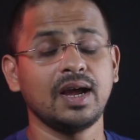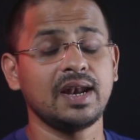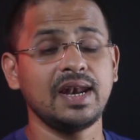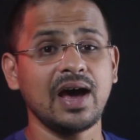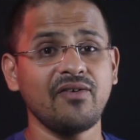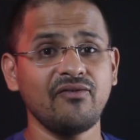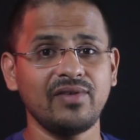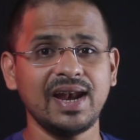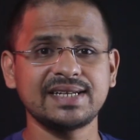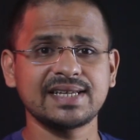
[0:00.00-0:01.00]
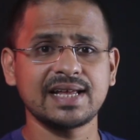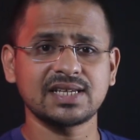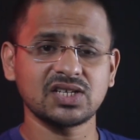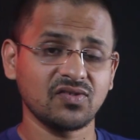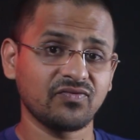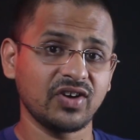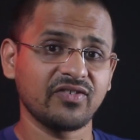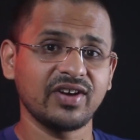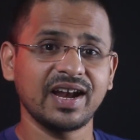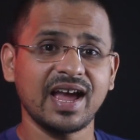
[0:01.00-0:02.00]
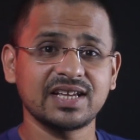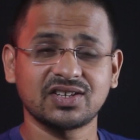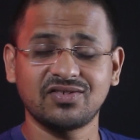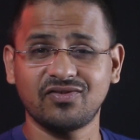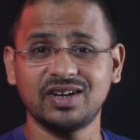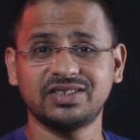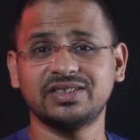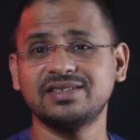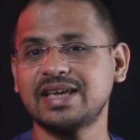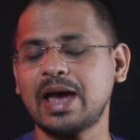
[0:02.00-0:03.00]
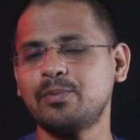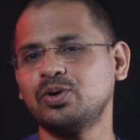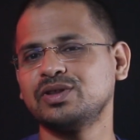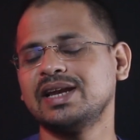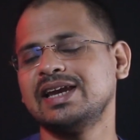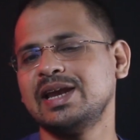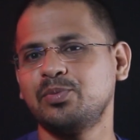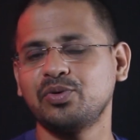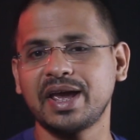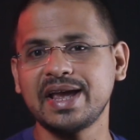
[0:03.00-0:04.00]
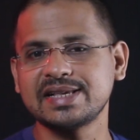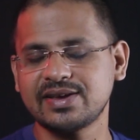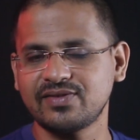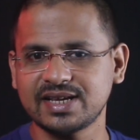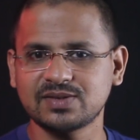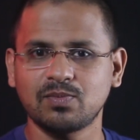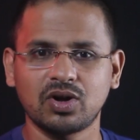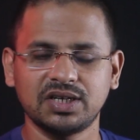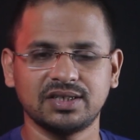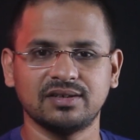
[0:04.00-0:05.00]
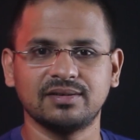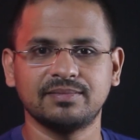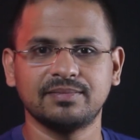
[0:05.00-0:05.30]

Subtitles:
Now, let's answer some frequently asked questions about the Lilliput A7s monitor.